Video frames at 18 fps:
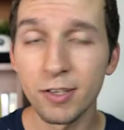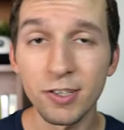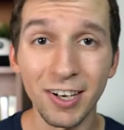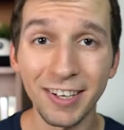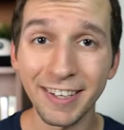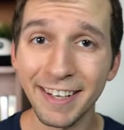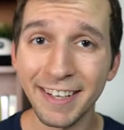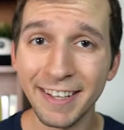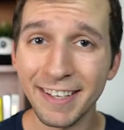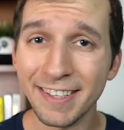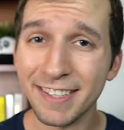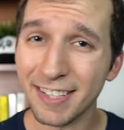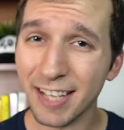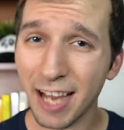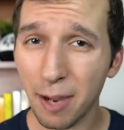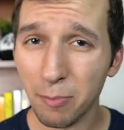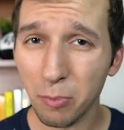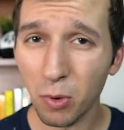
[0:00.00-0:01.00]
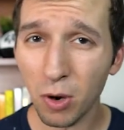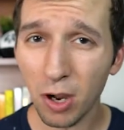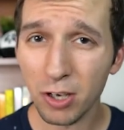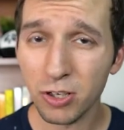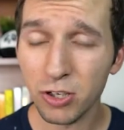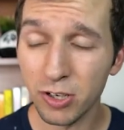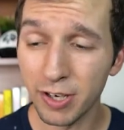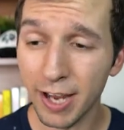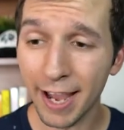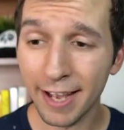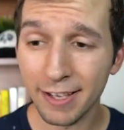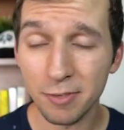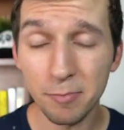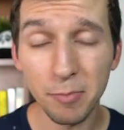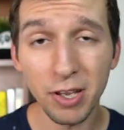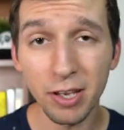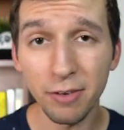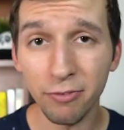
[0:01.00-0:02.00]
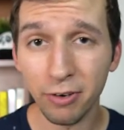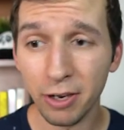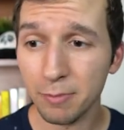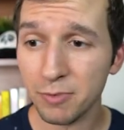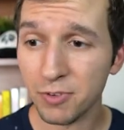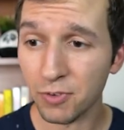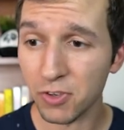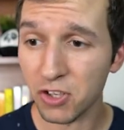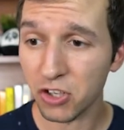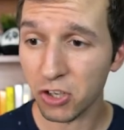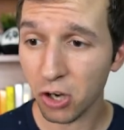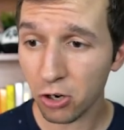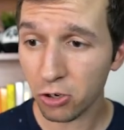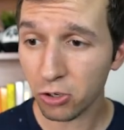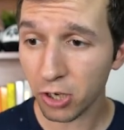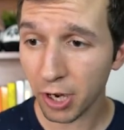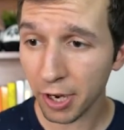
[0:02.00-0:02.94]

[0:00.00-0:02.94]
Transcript: So I'm gonna hit the stopwatch and add some keyframes for shutter